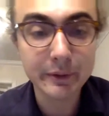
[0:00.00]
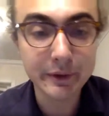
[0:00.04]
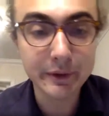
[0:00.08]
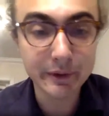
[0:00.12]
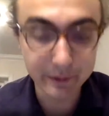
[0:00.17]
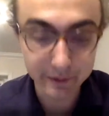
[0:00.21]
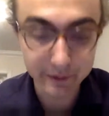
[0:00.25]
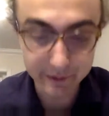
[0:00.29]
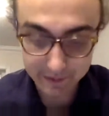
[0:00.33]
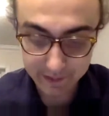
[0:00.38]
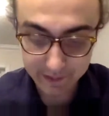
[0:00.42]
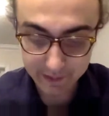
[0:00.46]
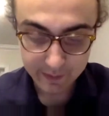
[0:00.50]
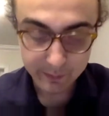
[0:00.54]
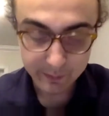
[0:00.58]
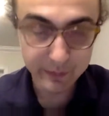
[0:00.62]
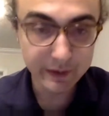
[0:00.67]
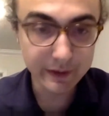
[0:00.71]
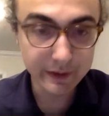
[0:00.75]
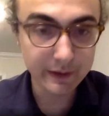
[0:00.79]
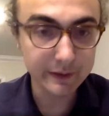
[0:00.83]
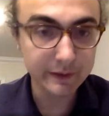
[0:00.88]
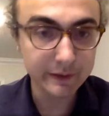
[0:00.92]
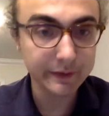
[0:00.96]
one hole
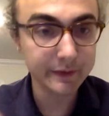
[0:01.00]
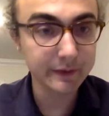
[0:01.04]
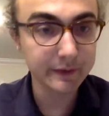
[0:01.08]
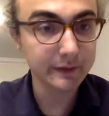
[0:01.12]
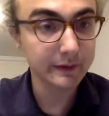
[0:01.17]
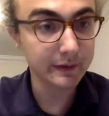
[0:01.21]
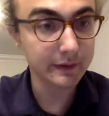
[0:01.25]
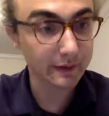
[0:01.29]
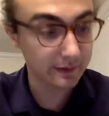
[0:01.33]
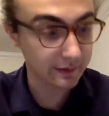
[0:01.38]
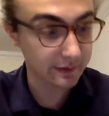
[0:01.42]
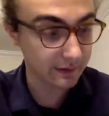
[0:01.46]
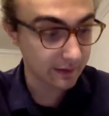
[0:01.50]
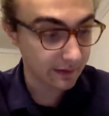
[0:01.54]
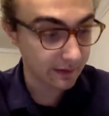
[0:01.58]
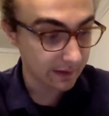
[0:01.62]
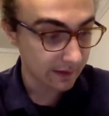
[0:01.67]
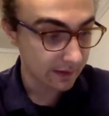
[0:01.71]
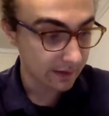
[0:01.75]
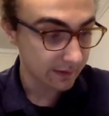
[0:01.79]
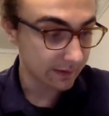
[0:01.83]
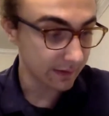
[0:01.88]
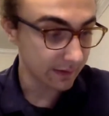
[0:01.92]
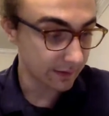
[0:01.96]
because the
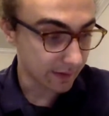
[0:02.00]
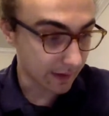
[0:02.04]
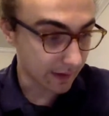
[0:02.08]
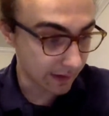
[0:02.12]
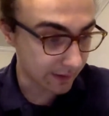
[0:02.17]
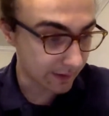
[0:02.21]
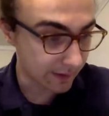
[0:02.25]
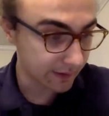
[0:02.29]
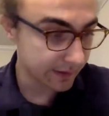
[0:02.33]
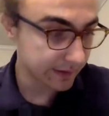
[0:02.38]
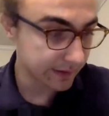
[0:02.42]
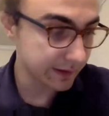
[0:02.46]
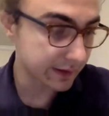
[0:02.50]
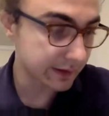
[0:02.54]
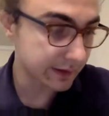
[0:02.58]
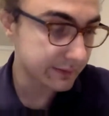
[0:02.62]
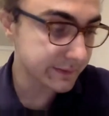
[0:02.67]
entirety